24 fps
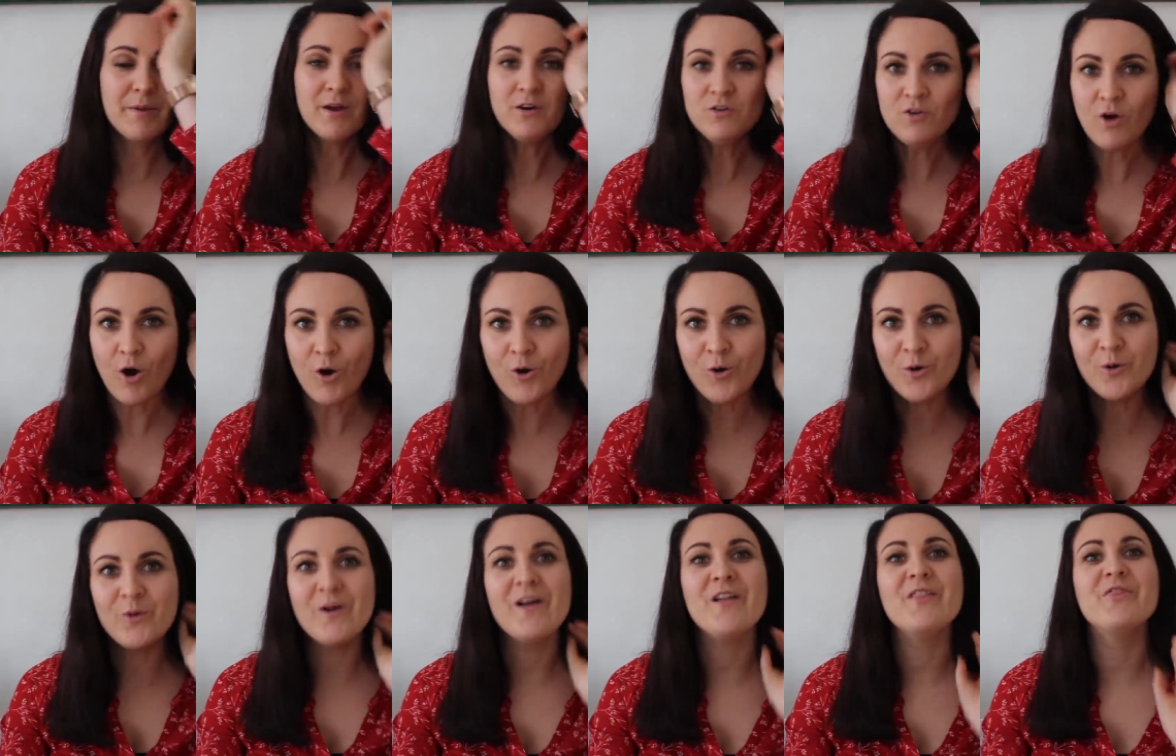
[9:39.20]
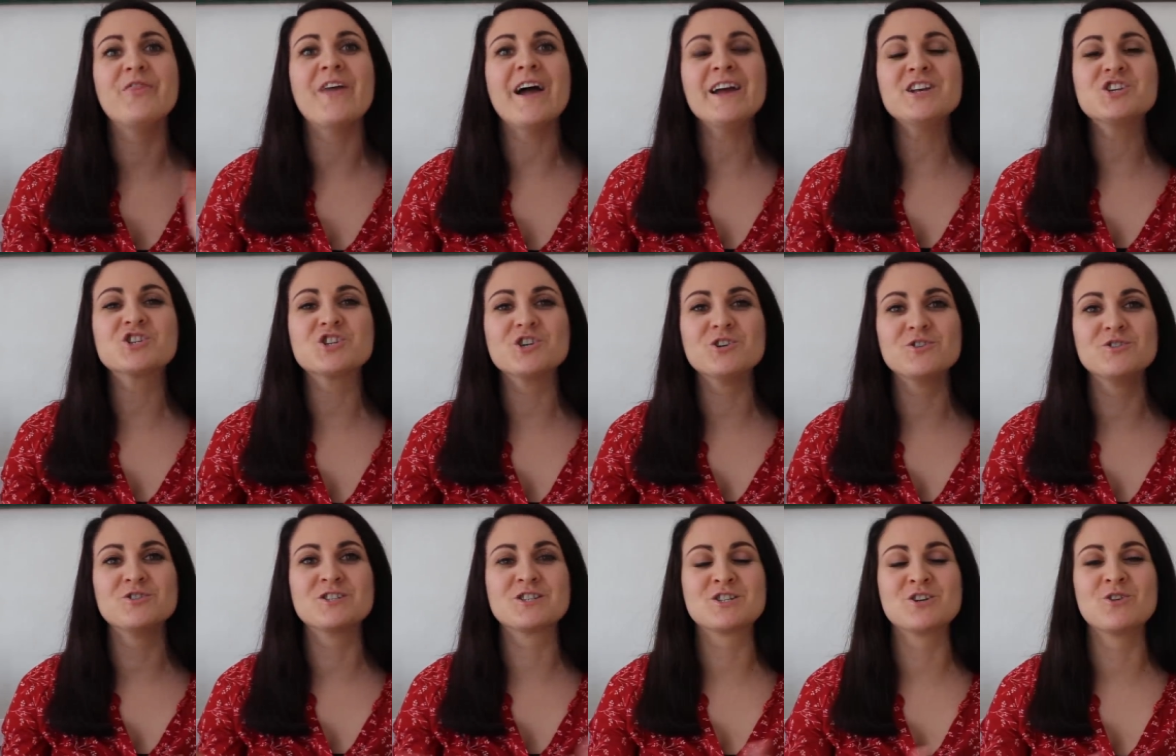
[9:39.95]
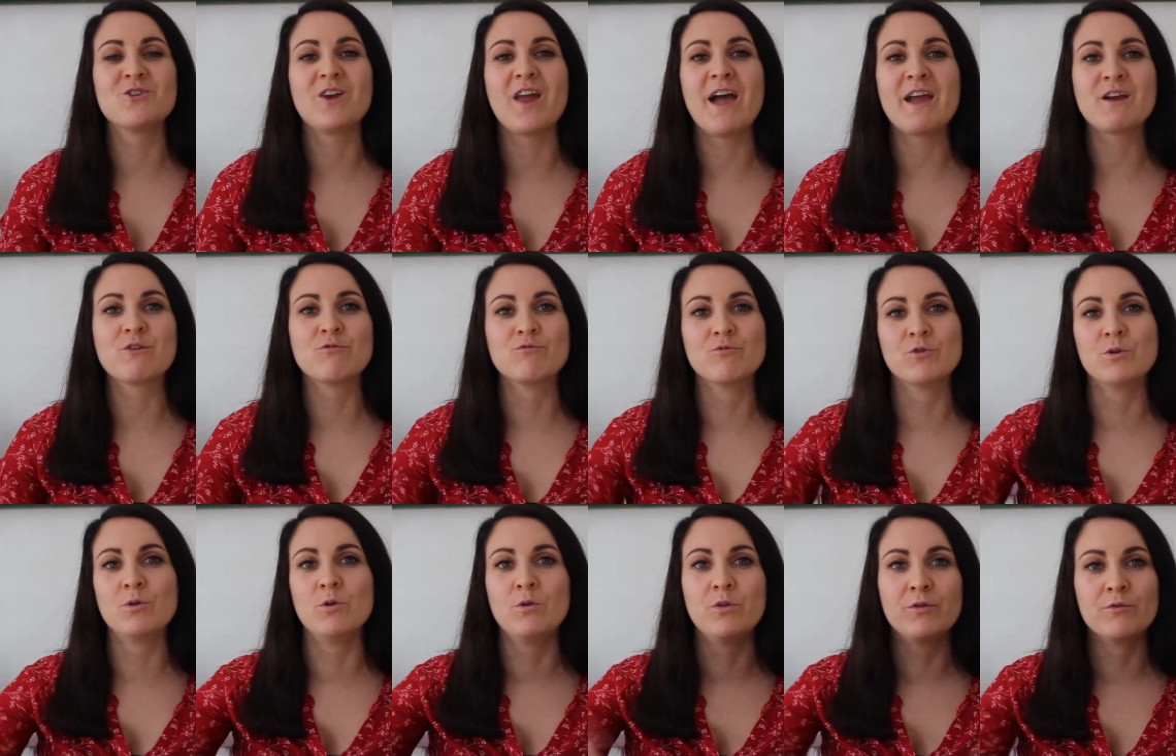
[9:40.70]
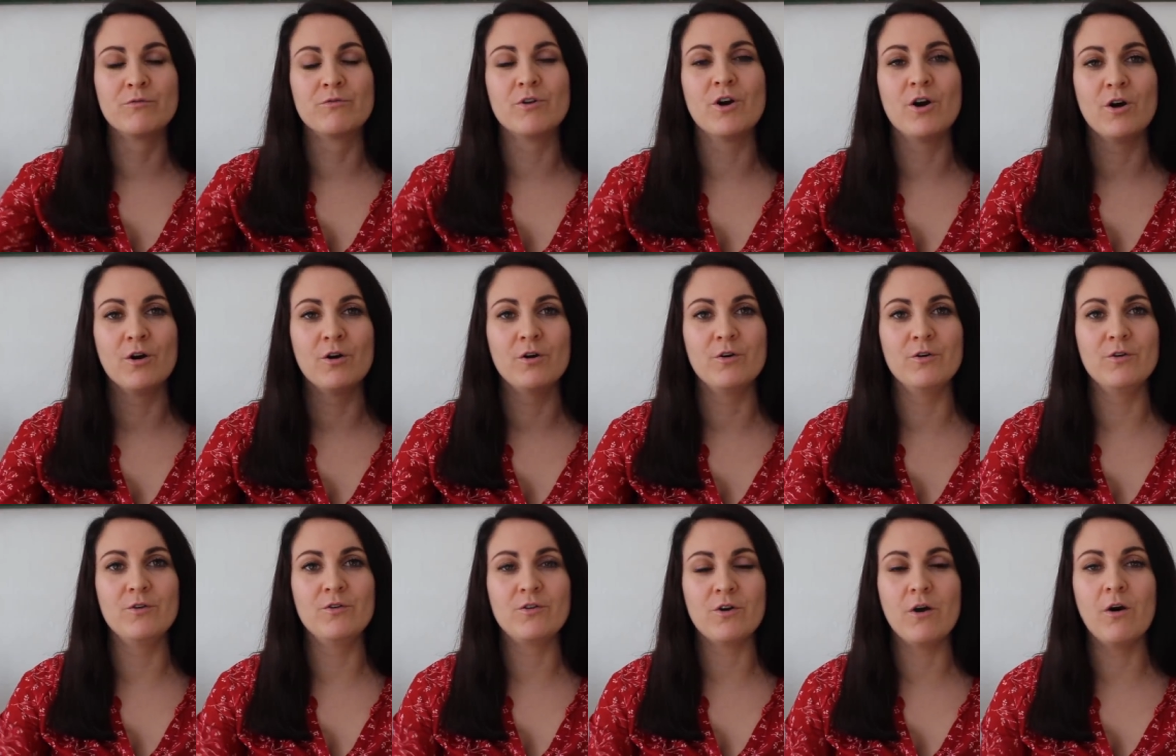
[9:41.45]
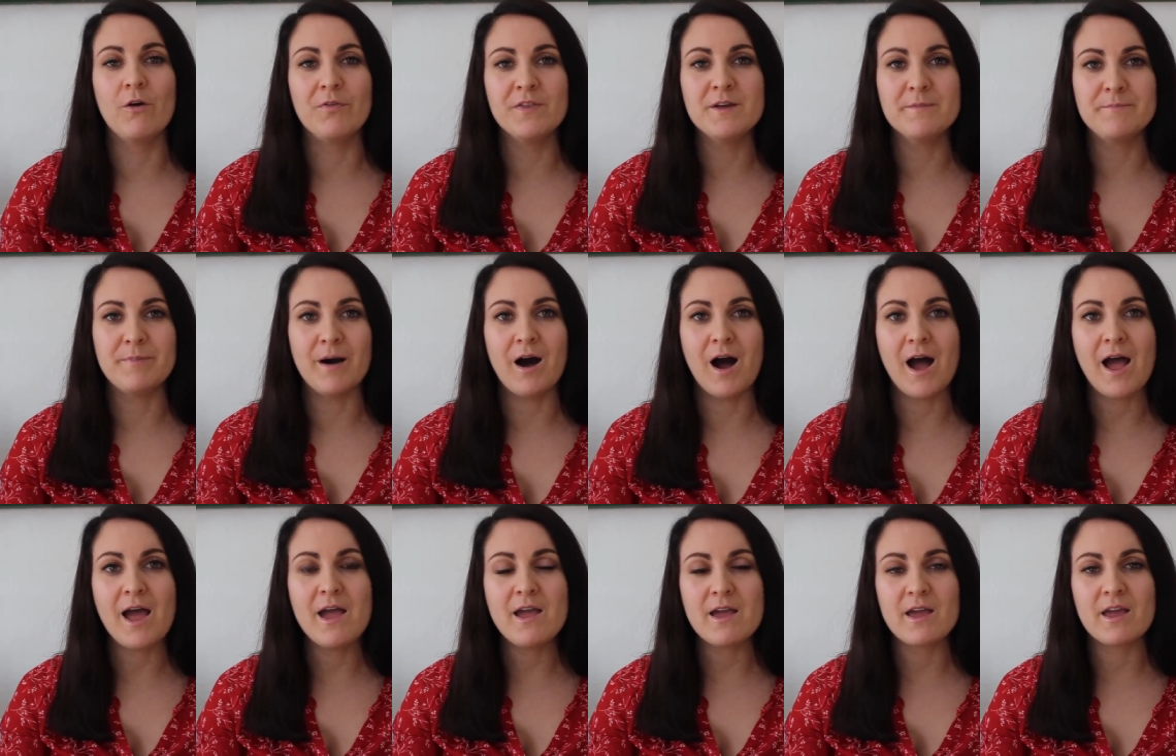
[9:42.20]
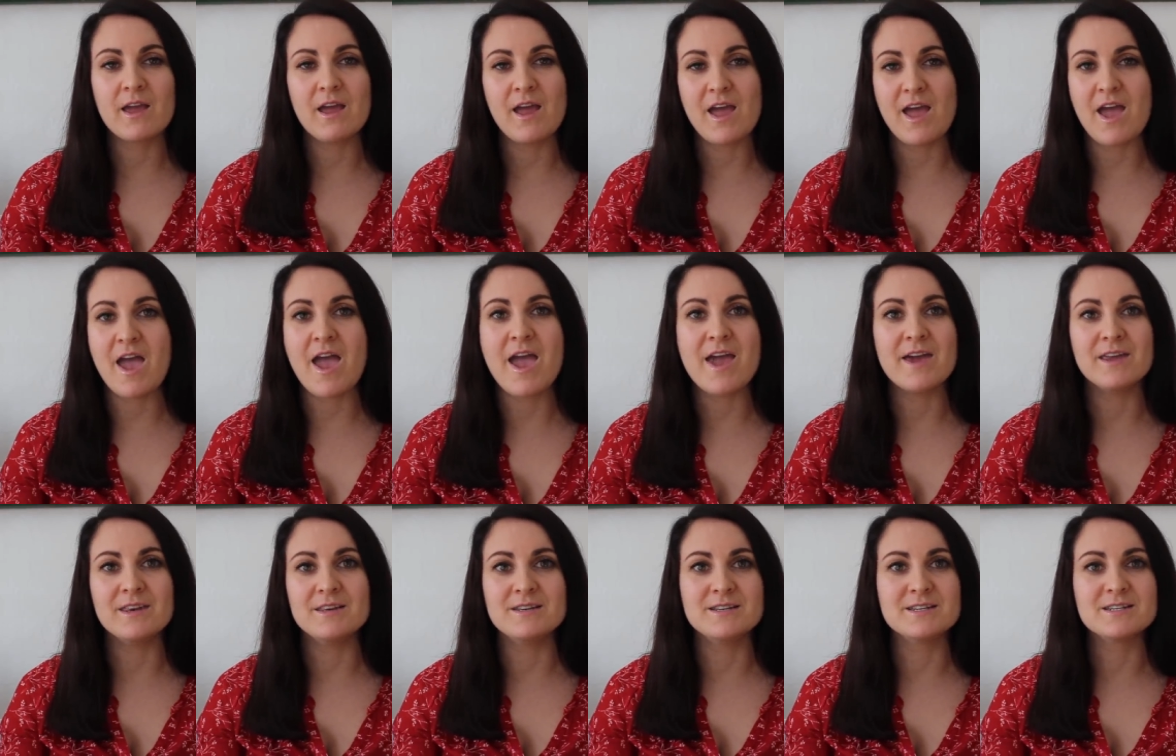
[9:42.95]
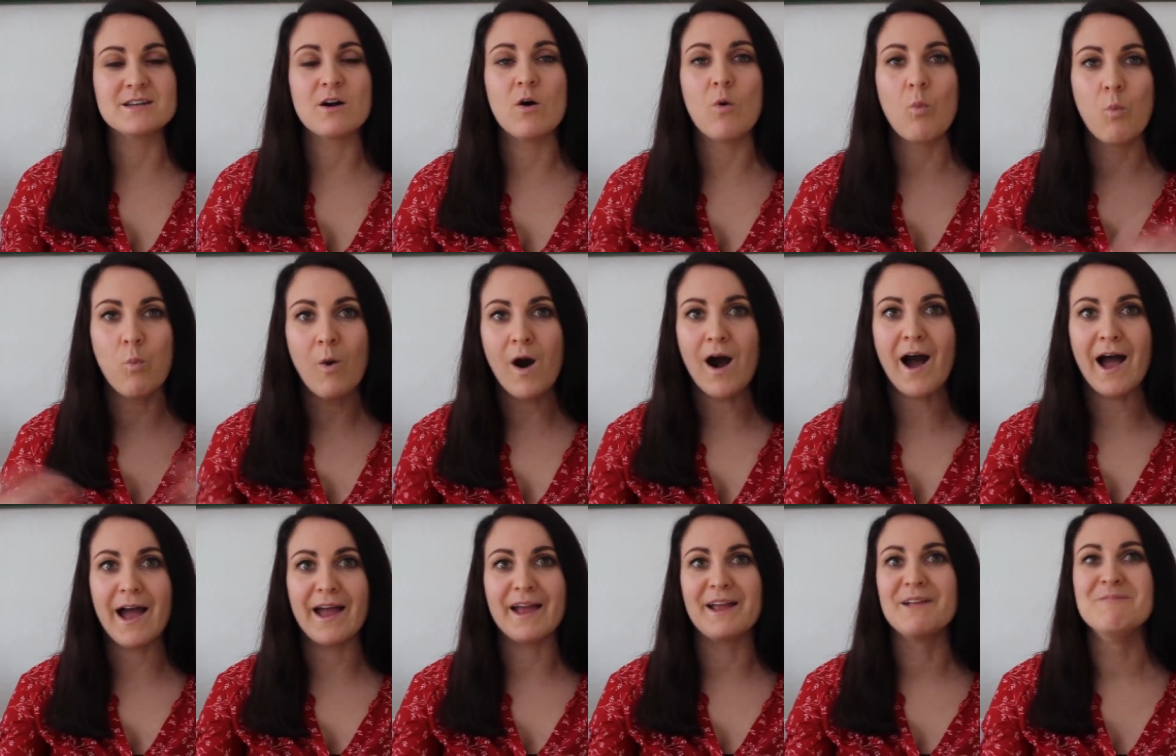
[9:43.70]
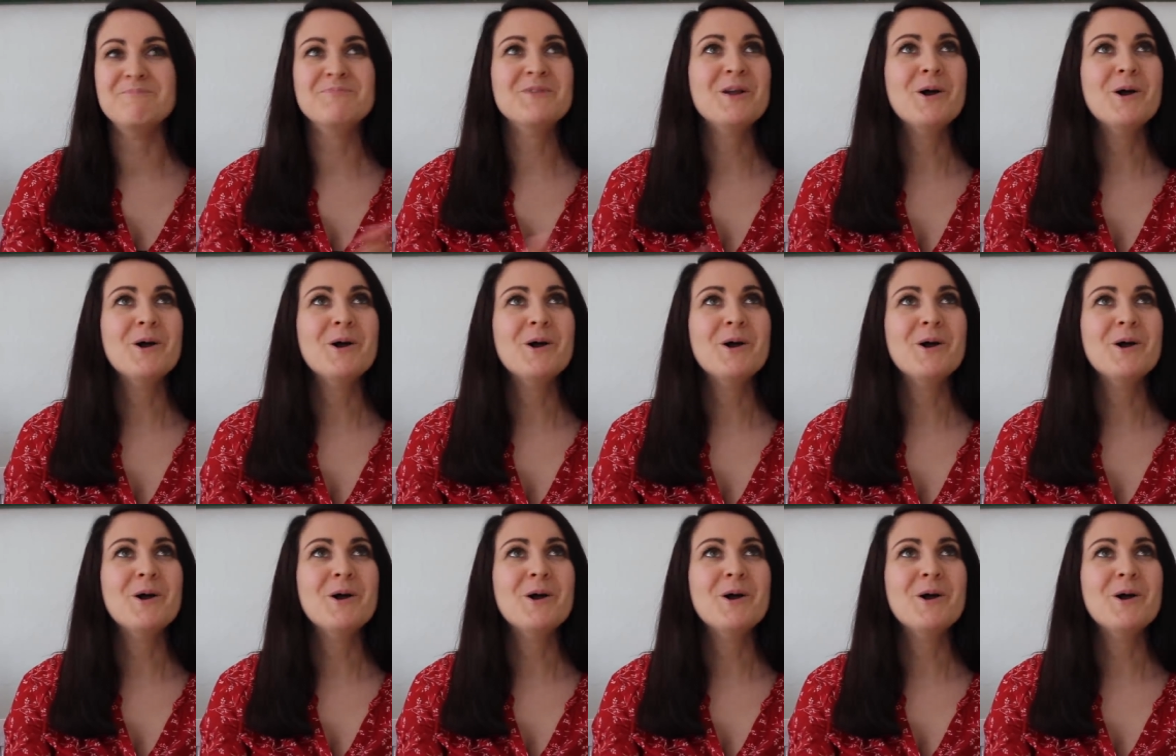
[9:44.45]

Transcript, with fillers: But no, they choose to like rule the road on their bike. And why?